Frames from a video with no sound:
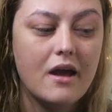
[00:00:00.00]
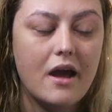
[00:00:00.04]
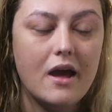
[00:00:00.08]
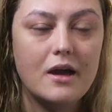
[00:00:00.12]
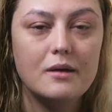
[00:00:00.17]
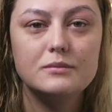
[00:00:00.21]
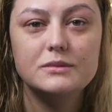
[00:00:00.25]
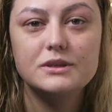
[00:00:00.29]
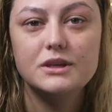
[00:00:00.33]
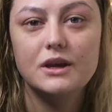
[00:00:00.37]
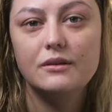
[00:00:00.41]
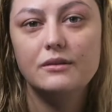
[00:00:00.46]

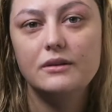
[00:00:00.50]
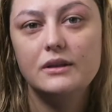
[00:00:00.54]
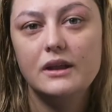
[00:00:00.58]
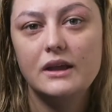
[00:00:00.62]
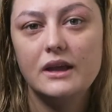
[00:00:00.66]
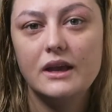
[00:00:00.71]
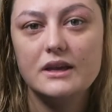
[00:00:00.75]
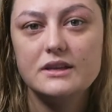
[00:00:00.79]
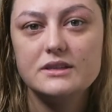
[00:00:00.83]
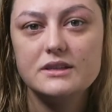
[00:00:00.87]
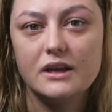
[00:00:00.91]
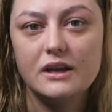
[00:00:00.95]
And the only
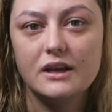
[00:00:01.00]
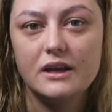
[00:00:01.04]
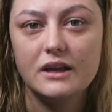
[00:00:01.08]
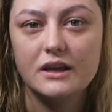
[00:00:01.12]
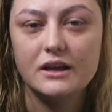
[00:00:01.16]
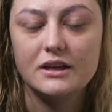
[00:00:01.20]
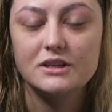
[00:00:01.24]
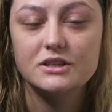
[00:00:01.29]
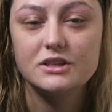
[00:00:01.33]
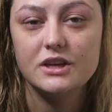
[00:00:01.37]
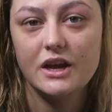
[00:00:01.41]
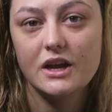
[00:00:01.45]
thing is, like,
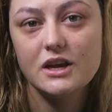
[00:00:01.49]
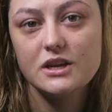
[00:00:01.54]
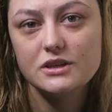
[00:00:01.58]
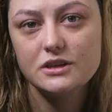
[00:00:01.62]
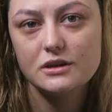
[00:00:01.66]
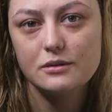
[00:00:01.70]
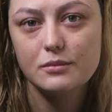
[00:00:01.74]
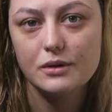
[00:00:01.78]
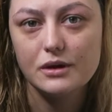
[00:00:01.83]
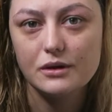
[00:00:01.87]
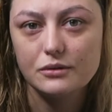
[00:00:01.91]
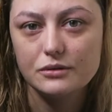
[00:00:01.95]
it can change
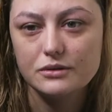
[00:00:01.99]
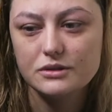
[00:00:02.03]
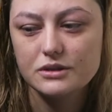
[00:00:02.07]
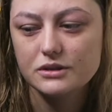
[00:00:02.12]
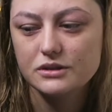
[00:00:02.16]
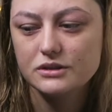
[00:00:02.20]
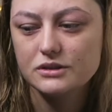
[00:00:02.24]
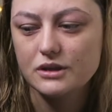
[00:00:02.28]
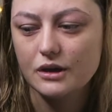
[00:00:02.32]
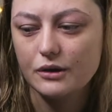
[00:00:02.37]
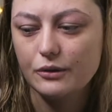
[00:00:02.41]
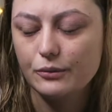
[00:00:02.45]
your mood.
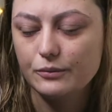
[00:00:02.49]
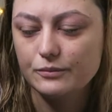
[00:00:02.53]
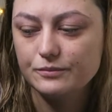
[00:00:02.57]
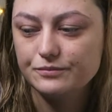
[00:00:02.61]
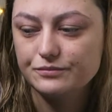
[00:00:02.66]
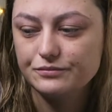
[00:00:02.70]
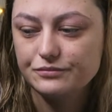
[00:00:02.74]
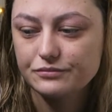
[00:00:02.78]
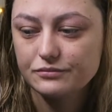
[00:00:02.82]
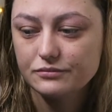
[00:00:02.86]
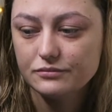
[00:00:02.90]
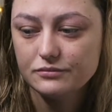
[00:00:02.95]
So
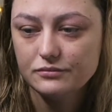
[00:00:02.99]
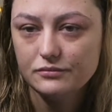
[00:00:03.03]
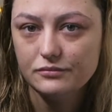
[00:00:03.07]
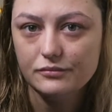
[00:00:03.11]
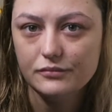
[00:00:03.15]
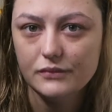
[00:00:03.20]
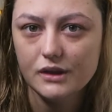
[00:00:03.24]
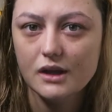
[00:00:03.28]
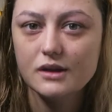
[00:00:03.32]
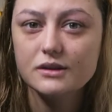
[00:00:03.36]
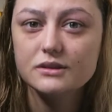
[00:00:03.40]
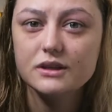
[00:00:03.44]

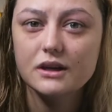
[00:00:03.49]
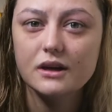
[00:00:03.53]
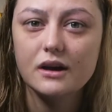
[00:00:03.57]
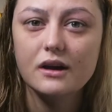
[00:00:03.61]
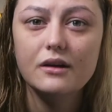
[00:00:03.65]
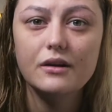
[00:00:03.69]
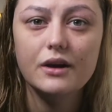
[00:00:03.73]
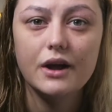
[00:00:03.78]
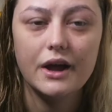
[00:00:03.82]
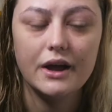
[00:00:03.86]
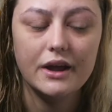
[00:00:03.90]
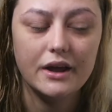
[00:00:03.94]
I was like,
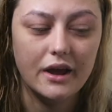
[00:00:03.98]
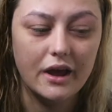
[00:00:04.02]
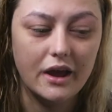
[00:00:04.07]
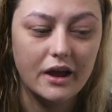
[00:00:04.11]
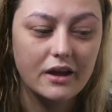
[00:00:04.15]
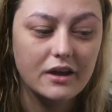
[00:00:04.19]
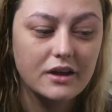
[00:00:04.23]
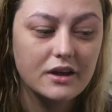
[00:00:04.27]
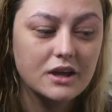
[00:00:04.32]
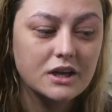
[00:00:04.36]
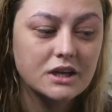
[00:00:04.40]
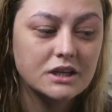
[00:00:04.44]
okay, yeah.
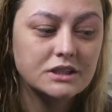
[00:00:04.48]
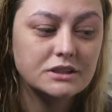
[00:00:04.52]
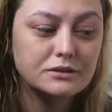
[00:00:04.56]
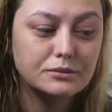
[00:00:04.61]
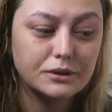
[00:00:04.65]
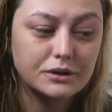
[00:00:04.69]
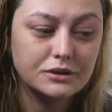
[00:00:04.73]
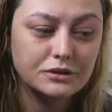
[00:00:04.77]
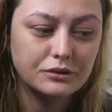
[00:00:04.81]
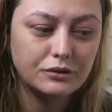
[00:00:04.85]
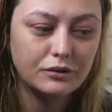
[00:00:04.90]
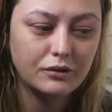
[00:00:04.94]

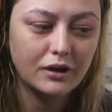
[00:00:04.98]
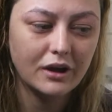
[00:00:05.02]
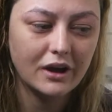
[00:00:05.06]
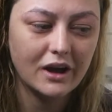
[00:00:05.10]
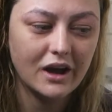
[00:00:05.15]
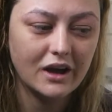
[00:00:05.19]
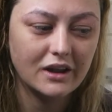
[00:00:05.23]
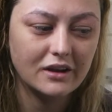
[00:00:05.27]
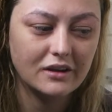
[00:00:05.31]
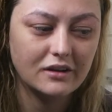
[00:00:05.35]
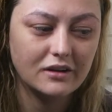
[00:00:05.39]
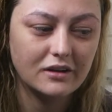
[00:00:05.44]
So I took it,
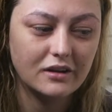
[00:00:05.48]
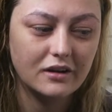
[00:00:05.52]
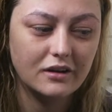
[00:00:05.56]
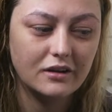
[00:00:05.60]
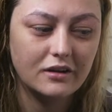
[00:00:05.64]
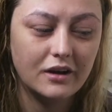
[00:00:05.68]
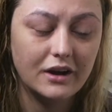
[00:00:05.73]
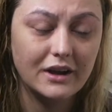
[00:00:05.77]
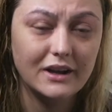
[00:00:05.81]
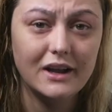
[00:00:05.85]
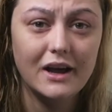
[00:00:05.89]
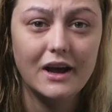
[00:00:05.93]
and I
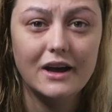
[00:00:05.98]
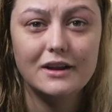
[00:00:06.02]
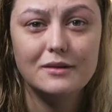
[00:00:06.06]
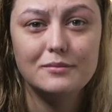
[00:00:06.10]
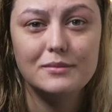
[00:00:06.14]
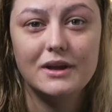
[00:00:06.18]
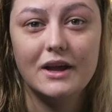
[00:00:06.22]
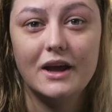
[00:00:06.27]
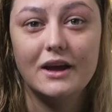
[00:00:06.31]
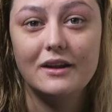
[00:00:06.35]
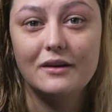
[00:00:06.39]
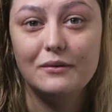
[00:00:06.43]
kind of had
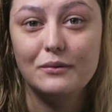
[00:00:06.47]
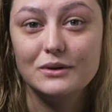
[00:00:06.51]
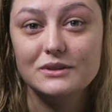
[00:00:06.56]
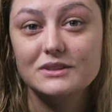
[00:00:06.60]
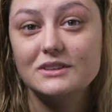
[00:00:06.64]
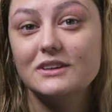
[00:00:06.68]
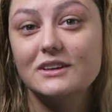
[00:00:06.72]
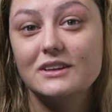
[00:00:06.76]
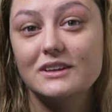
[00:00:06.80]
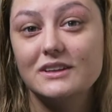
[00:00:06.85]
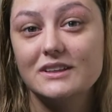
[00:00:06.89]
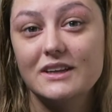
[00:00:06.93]
in my head I
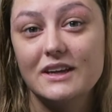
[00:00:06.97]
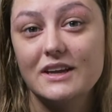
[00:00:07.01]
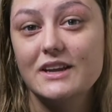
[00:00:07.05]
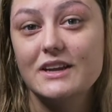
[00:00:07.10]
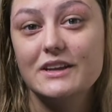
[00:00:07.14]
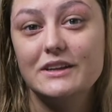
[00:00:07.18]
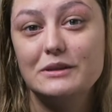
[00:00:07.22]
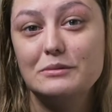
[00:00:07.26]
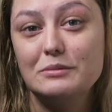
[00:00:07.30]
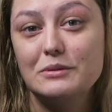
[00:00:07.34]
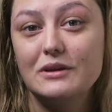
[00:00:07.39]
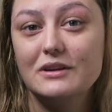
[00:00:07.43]
wasn't going to
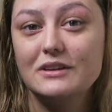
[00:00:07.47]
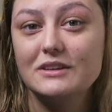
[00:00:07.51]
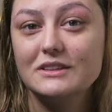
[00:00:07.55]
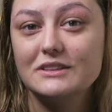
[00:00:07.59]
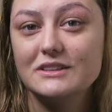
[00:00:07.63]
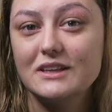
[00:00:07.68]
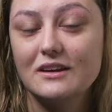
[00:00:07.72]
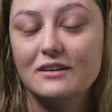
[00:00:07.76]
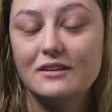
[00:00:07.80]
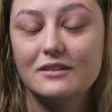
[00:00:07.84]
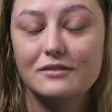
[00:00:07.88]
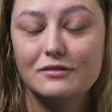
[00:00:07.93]
take it, to be
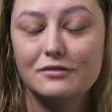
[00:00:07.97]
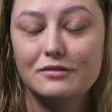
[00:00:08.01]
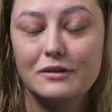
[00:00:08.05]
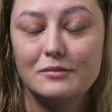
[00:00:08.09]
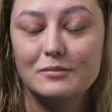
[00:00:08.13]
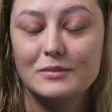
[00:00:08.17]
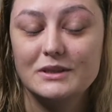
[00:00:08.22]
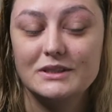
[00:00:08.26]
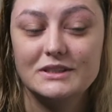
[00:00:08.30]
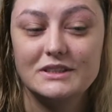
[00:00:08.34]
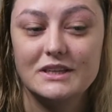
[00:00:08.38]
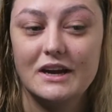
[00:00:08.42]
honest,
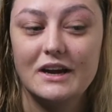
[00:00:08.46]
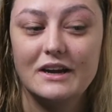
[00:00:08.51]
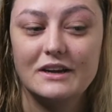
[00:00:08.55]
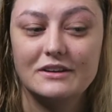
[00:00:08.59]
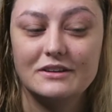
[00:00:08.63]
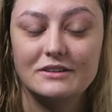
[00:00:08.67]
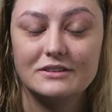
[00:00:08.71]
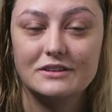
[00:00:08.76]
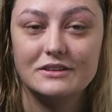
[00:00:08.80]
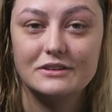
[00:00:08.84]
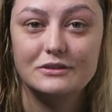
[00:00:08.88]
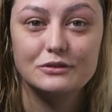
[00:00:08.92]
from the start,
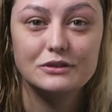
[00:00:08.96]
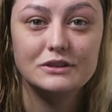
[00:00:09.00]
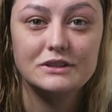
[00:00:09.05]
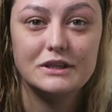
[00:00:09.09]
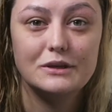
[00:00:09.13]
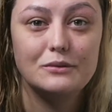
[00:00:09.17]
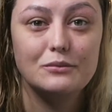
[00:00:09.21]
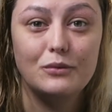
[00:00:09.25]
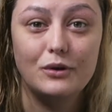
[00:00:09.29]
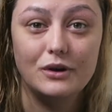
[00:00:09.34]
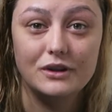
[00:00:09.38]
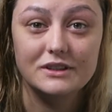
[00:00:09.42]
because I just
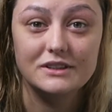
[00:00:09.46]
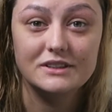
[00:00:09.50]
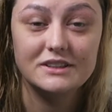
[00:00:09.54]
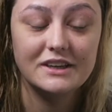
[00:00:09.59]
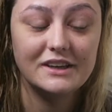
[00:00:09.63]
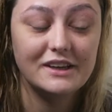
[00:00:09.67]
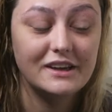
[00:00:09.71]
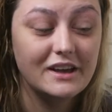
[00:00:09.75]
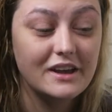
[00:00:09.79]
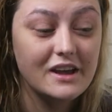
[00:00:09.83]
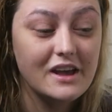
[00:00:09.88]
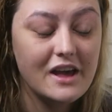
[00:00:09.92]
didn't want
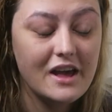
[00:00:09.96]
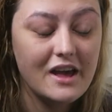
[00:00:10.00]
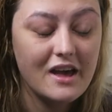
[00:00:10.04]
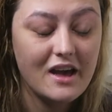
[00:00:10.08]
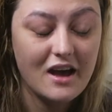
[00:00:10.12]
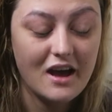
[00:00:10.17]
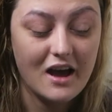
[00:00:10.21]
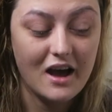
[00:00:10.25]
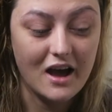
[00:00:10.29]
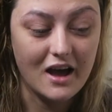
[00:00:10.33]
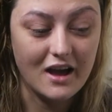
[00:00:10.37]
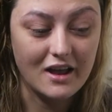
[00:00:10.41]
it.
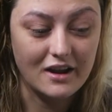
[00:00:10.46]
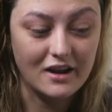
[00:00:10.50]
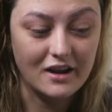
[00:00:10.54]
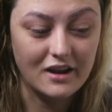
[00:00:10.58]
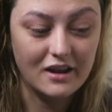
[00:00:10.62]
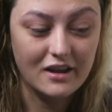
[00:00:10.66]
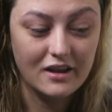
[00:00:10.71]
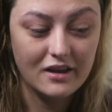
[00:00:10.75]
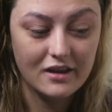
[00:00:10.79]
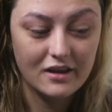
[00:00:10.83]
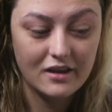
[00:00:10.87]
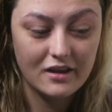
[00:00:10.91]

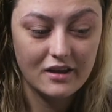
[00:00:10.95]
And